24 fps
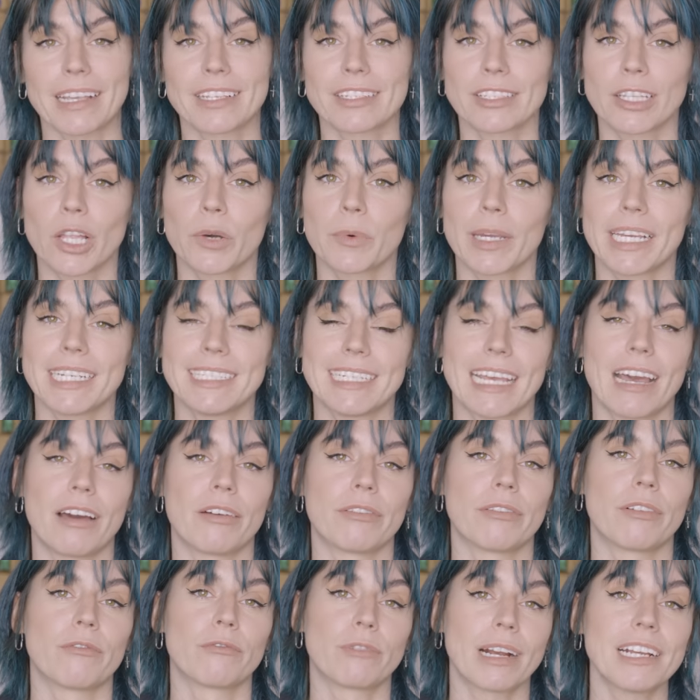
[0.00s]
slowing
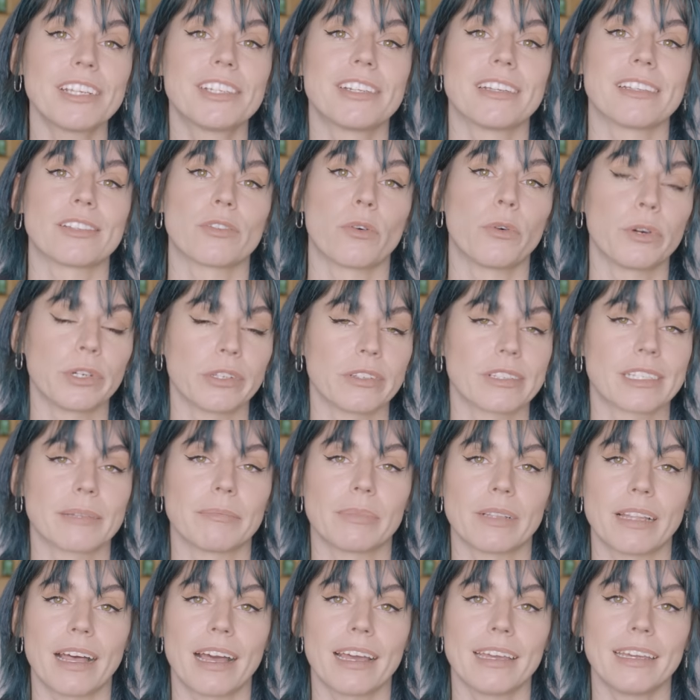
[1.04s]
down Russia's oil
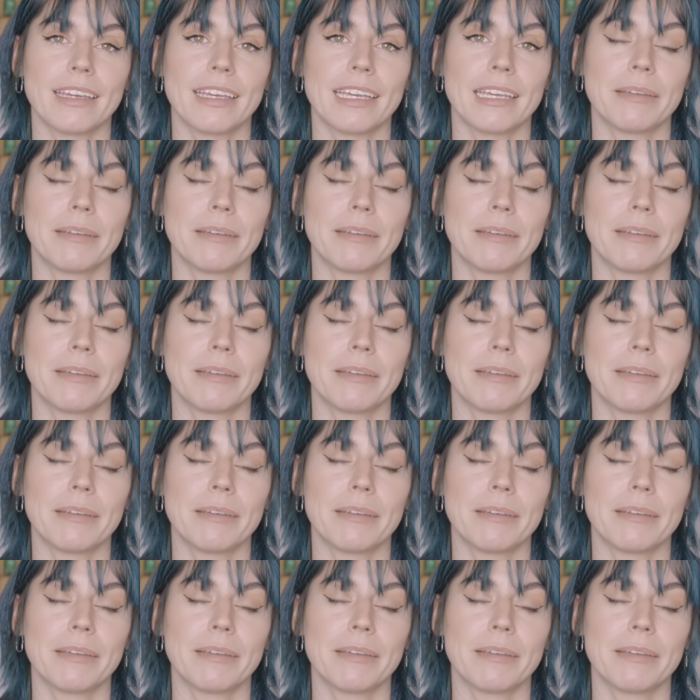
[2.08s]
supply,